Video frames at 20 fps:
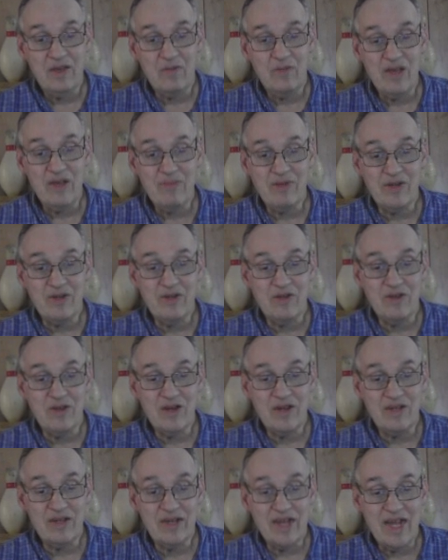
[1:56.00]
Weber, who
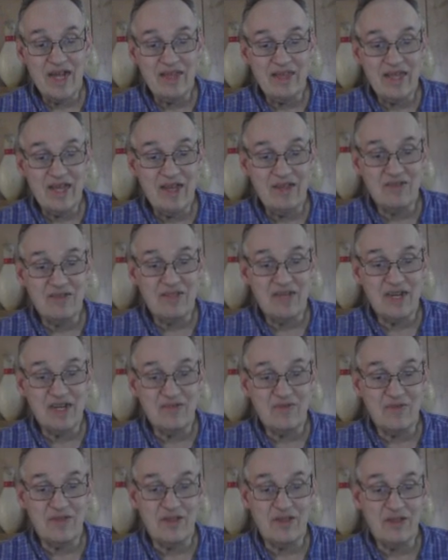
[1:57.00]
earned
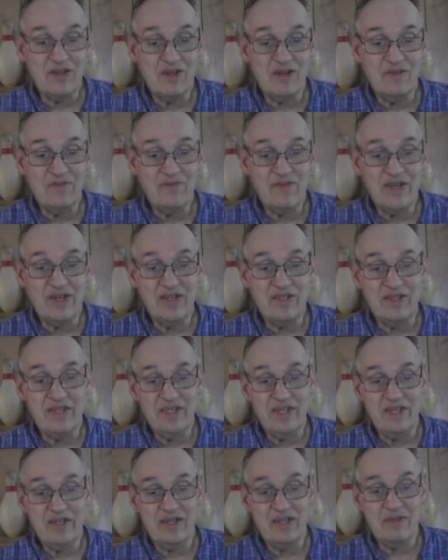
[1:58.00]
$9,000 for third, finished
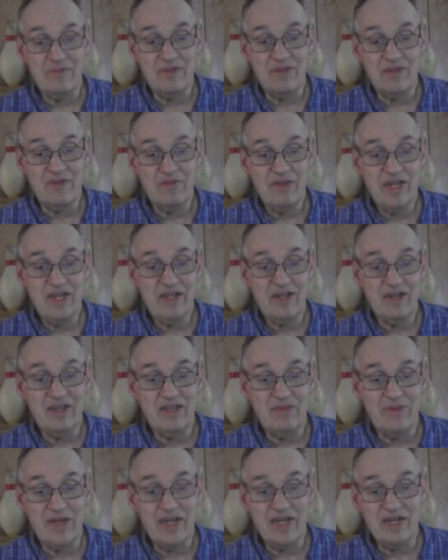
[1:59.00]
the year number three
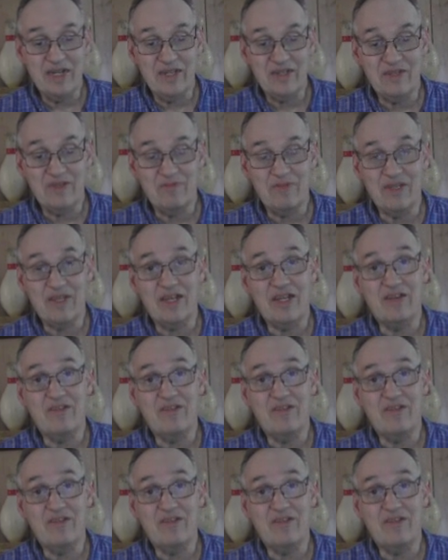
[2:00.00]
on the money list with